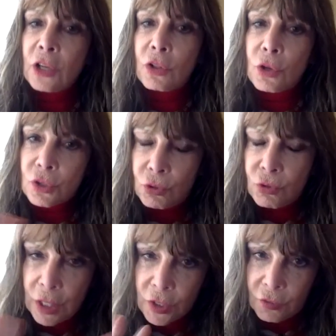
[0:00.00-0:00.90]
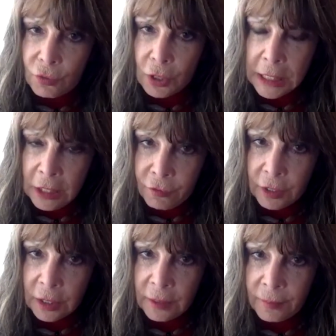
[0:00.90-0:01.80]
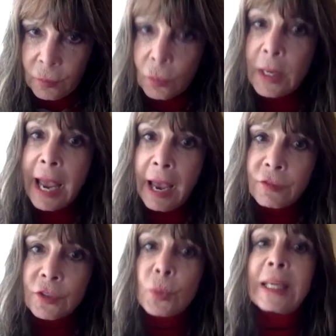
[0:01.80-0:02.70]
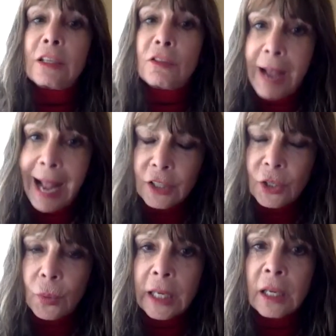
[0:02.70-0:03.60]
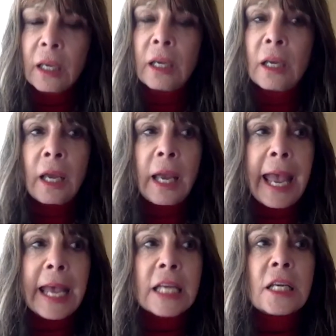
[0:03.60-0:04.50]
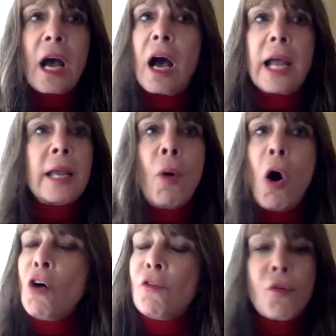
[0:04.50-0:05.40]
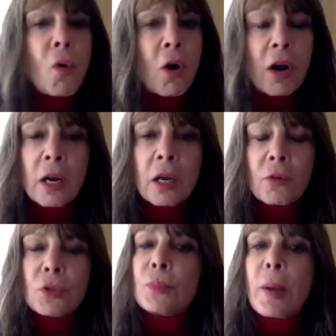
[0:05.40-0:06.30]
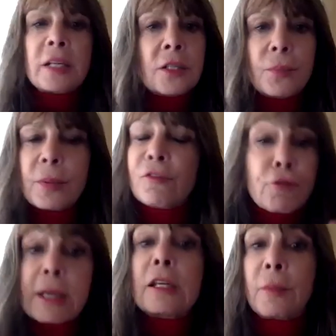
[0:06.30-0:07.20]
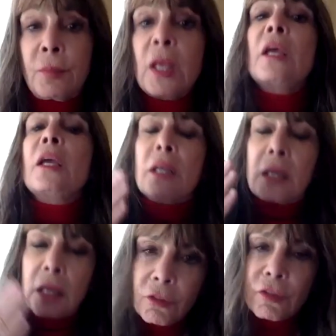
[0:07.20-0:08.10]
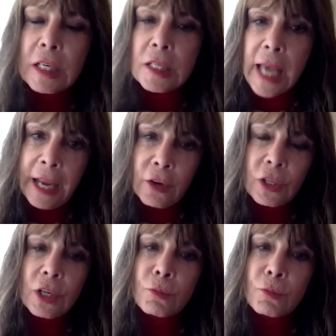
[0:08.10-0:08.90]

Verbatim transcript: Those two things are very different. We have to evaluate. And I am all for responsibility, freedom, if it is anchored in